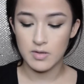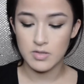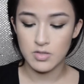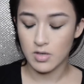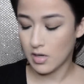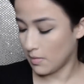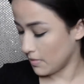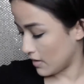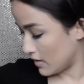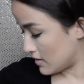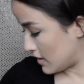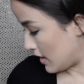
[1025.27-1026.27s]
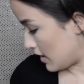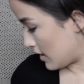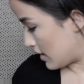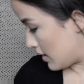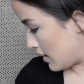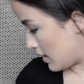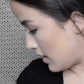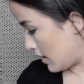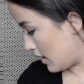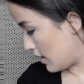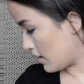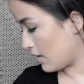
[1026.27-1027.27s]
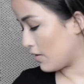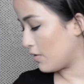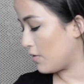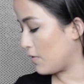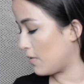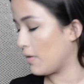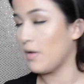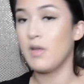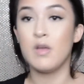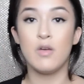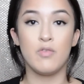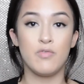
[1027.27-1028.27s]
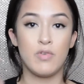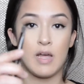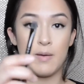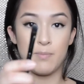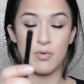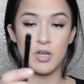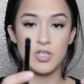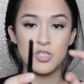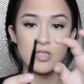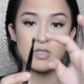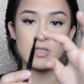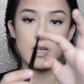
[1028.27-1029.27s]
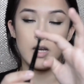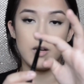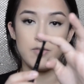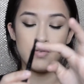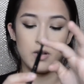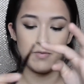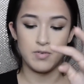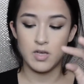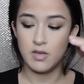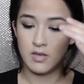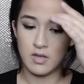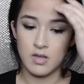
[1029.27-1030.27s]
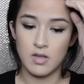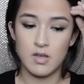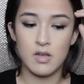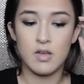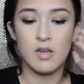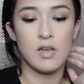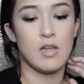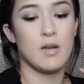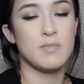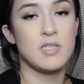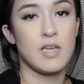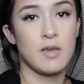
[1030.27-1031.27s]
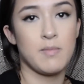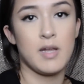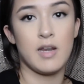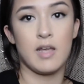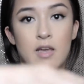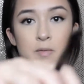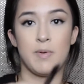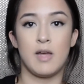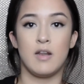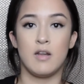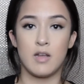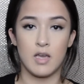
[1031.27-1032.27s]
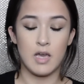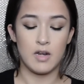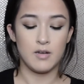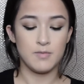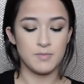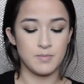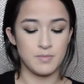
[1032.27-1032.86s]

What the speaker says: So now I'm going to take a little flat brush, it's kind of fluffy, and I'm taking my Naked palette again,